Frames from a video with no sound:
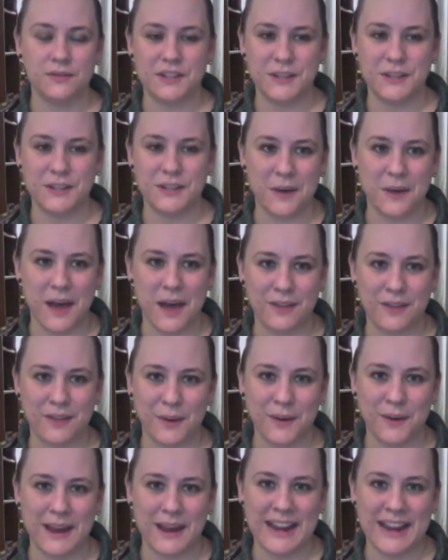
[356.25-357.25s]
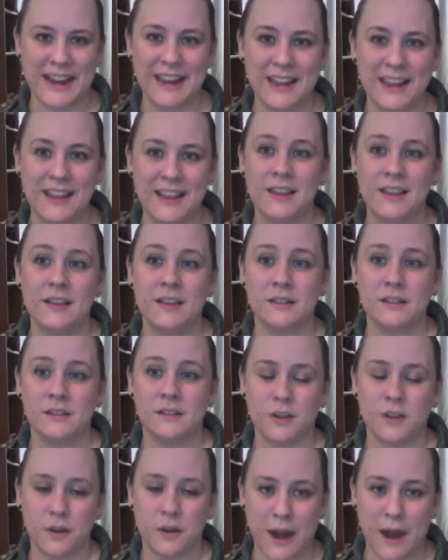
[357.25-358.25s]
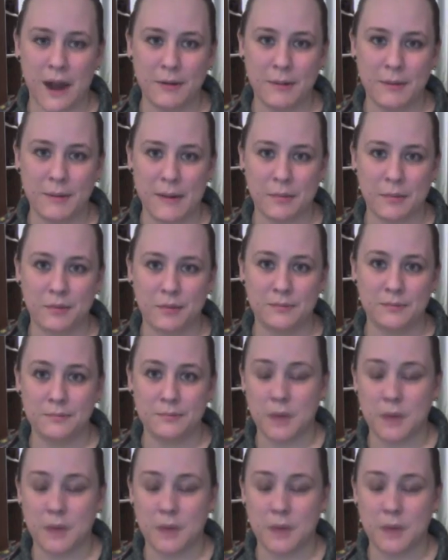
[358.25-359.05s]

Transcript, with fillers: If you don't have it already, go grab your Bible,